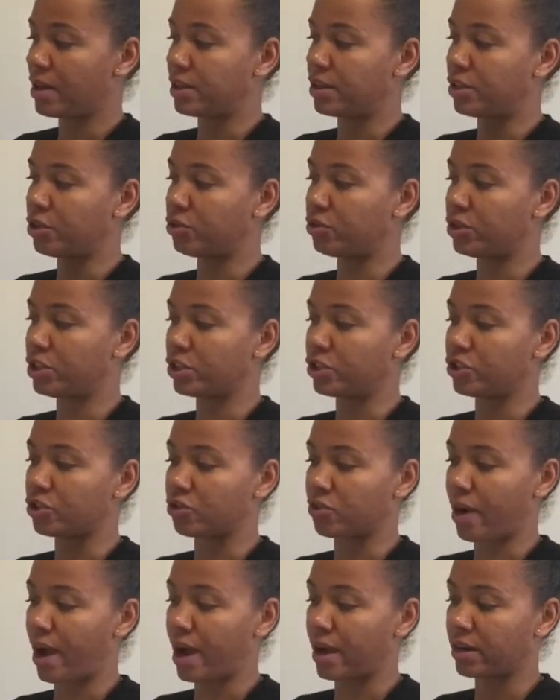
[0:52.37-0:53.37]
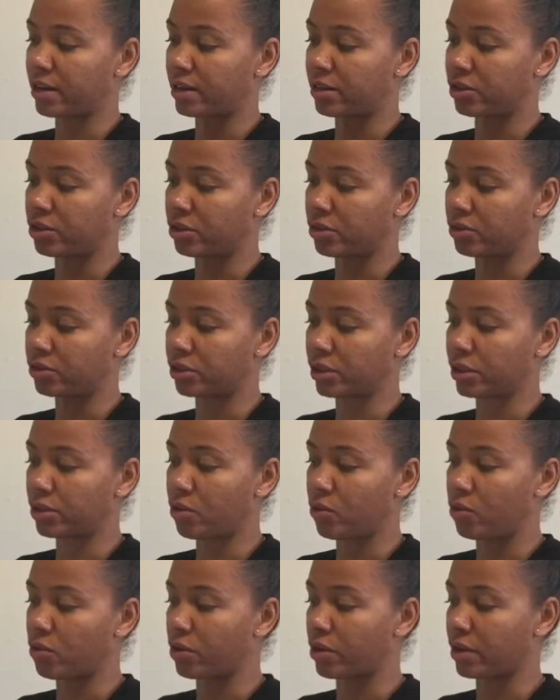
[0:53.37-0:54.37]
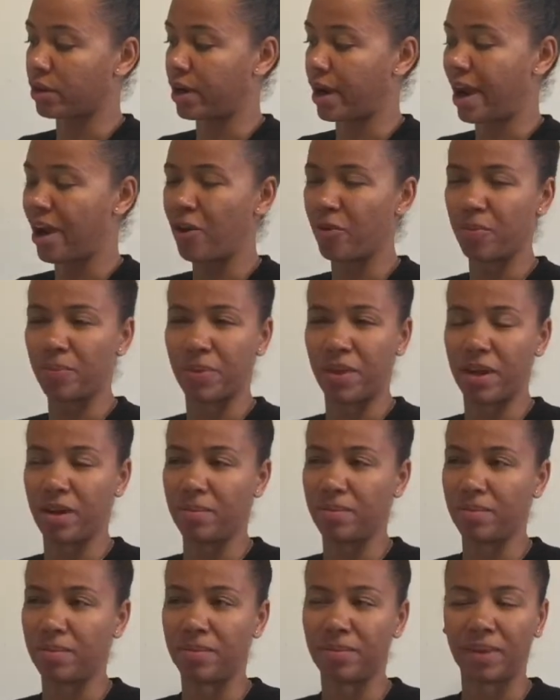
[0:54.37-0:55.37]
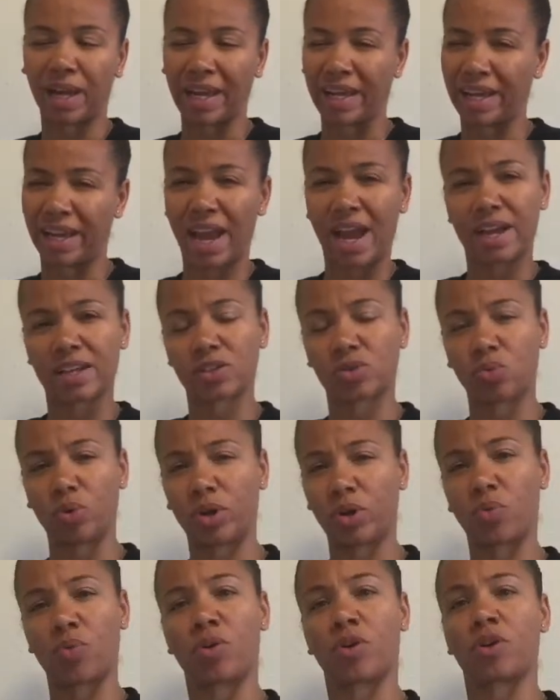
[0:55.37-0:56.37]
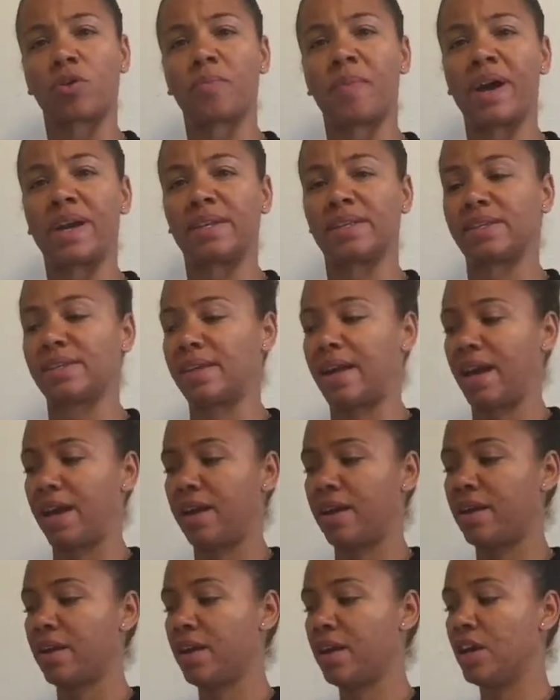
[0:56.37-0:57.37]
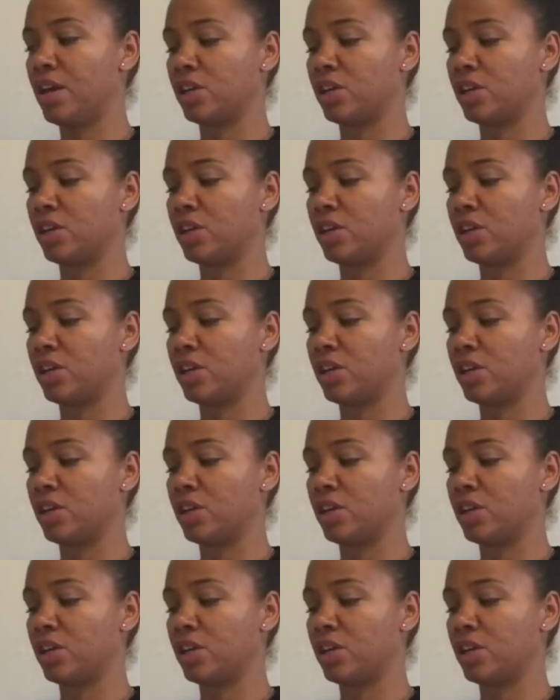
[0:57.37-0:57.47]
to distract the children or help them like guess what a word might say.